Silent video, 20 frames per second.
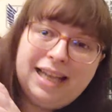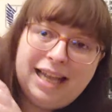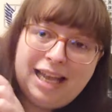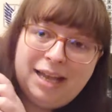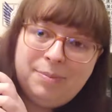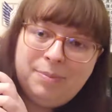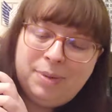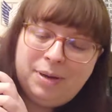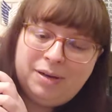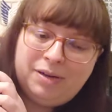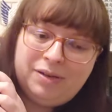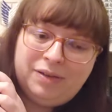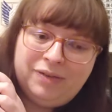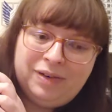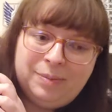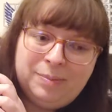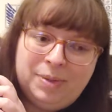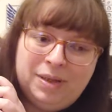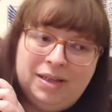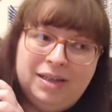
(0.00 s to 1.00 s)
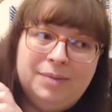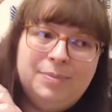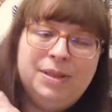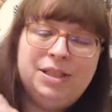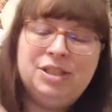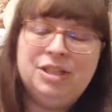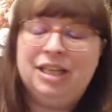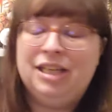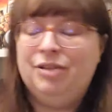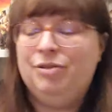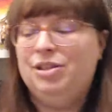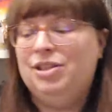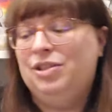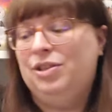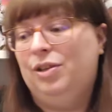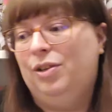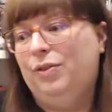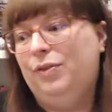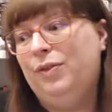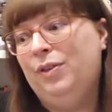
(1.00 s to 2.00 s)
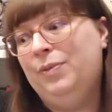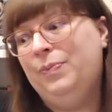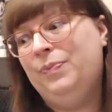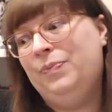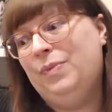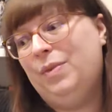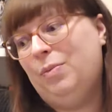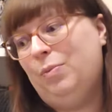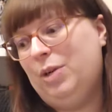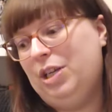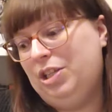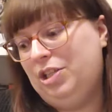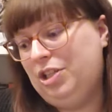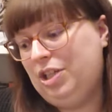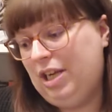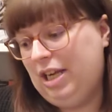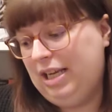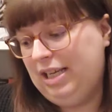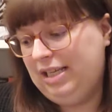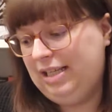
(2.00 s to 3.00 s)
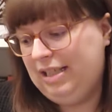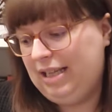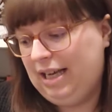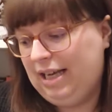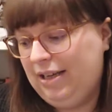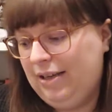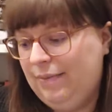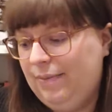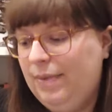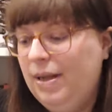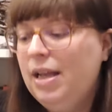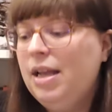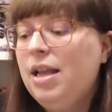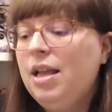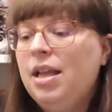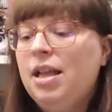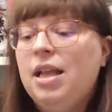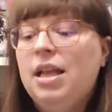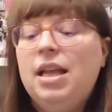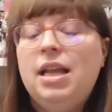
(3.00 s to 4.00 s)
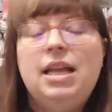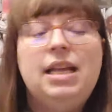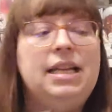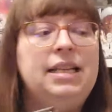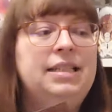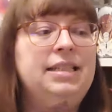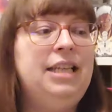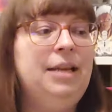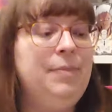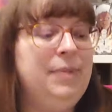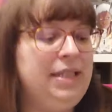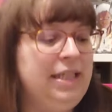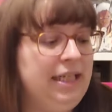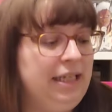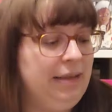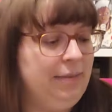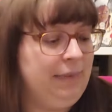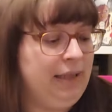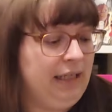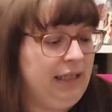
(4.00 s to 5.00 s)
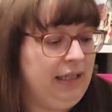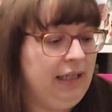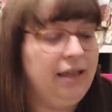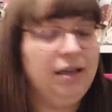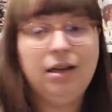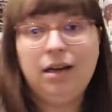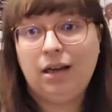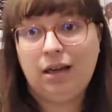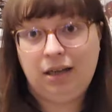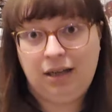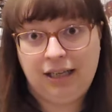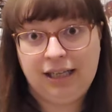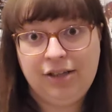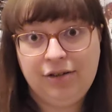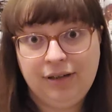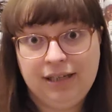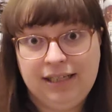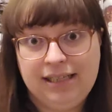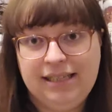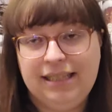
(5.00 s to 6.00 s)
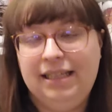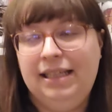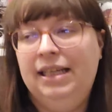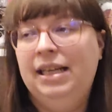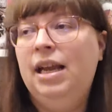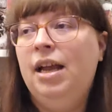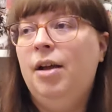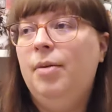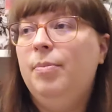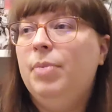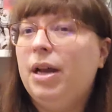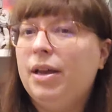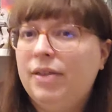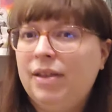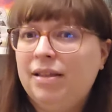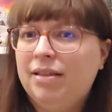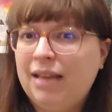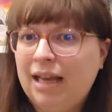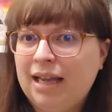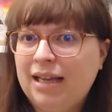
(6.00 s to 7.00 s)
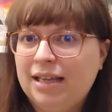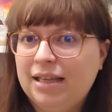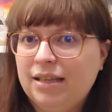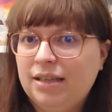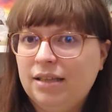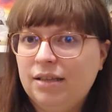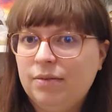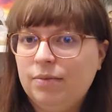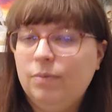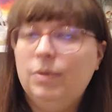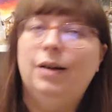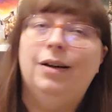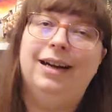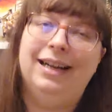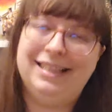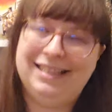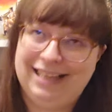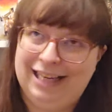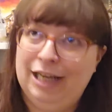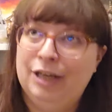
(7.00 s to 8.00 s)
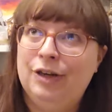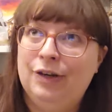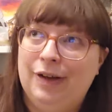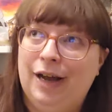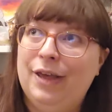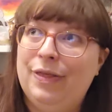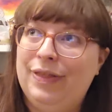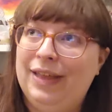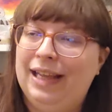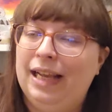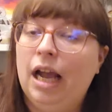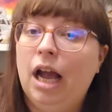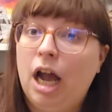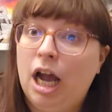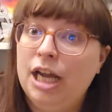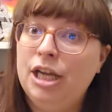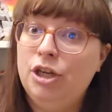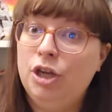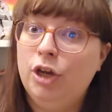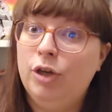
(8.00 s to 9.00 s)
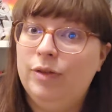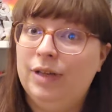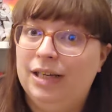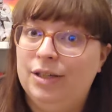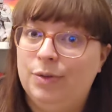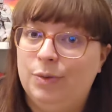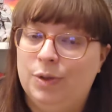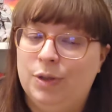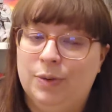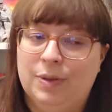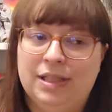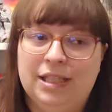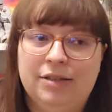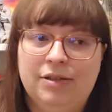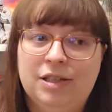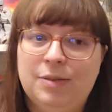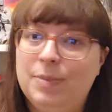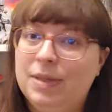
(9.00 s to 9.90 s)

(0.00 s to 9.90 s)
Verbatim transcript: Empire of the Vampire by Jay Kristoff, which is um, intimidating me like crazy. But I think that, well, I say I think, I know that is also a series